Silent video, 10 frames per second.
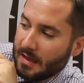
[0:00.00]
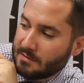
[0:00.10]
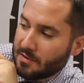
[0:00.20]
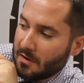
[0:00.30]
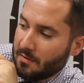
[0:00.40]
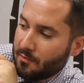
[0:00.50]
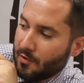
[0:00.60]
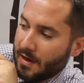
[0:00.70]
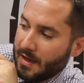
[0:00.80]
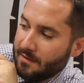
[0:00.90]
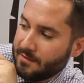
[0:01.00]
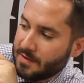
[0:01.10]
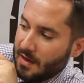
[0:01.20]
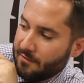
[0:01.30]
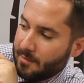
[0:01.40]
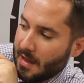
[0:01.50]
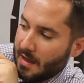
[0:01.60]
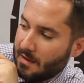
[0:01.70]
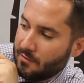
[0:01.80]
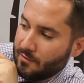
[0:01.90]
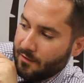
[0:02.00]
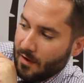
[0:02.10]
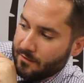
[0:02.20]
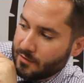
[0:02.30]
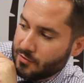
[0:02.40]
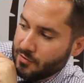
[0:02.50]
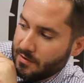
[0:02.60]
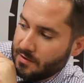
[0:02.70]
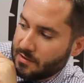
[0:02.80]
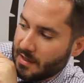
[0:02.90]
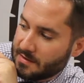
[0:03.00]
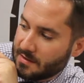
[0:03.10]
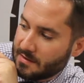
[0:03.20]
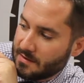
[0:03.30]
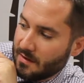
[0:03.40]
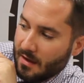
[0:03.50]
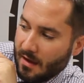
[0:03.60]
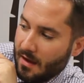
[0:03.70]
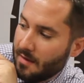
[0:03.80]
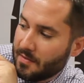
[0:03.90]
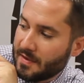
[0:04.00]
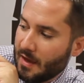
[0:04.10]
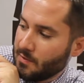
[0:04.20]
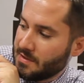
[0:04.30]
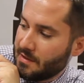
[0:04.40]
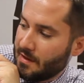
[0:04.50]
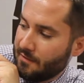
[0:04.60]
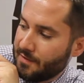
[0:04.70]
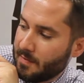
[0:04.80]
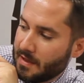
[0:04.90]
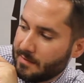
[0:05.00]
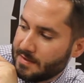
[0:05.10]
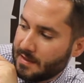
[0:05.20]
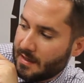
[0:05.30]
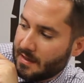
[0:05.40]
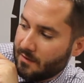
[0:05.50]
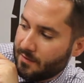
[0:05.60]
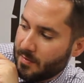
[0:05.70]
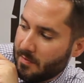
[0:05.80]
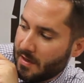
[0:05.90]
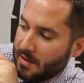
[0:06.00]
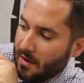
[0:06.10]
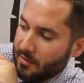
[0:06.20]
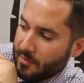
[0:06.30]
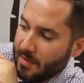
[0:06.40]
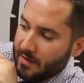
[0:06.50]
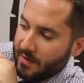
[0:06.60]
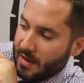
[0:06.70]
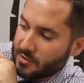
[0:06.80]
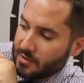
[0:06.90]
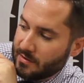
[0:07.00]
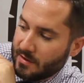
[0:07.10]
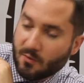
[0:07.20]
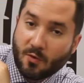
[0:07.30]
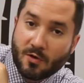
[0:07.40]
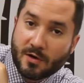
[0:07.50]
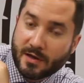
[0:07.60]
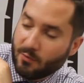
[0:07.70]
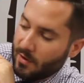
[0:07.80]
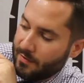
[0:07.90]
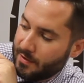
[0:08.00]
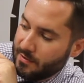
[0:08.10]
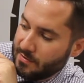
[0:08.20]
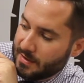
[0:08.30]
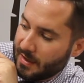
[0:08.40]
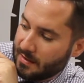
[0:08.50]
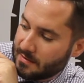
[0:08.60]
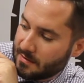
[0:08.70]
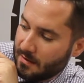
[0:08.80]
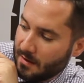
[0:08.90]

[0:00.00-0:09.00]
It starred a brave, tough man who fought for truth and justice. But that wasn't enough to make him stand out from the many other men of action that already were on the newsstands.